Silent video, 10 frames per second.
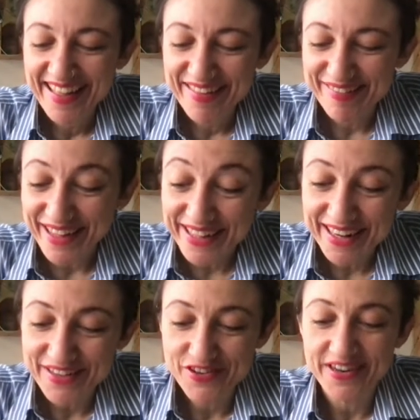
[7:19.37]
So I'm
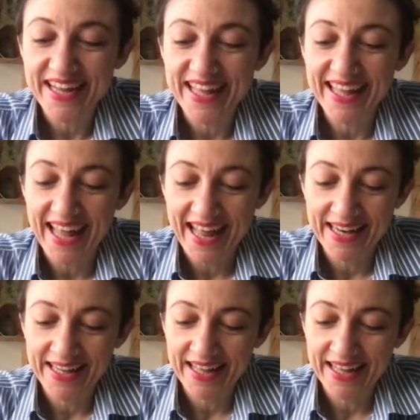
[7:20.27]
gonna try again.